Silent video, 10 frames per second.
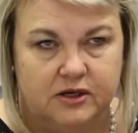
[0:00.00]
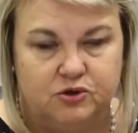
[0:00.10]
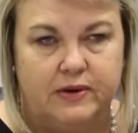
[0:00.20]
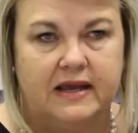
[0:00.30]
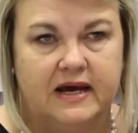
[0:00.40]
the
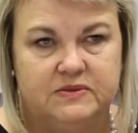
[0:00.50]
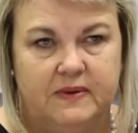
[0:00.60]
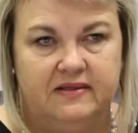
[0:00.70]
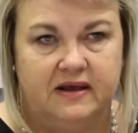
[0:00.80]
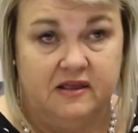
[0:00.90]
joint case
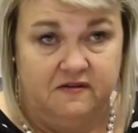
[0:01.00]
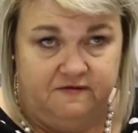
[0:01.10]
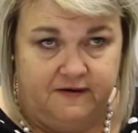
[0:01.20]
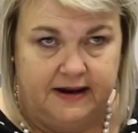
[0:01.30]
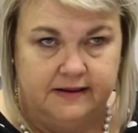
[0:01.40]
plan that they
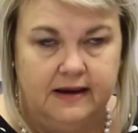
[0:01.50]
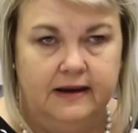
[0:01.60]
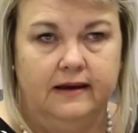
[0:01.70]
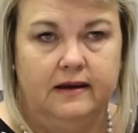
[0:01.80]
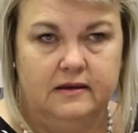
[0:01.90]
file
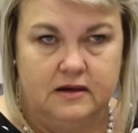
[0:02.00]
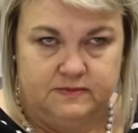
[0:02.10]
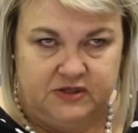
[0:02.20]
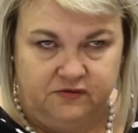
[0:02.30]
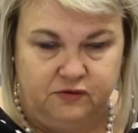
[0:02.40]
in
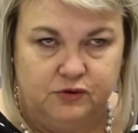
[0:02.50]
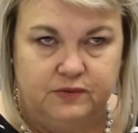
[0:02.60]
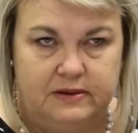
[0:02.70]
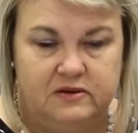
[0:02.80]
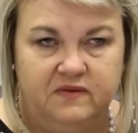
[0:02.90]
terms of Rule
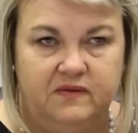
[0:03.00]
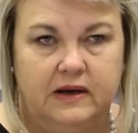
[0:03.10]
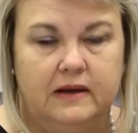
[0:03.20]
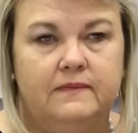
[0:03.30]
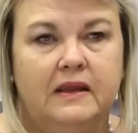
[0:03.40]

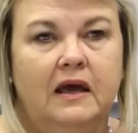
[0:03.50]
23,